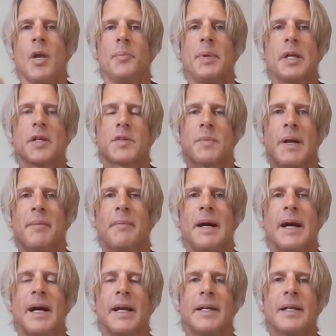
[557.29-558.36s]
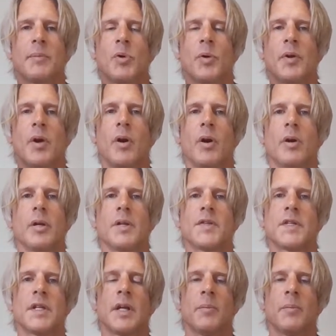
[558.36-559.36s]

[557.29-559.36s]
because my mind, I'm going to harness it,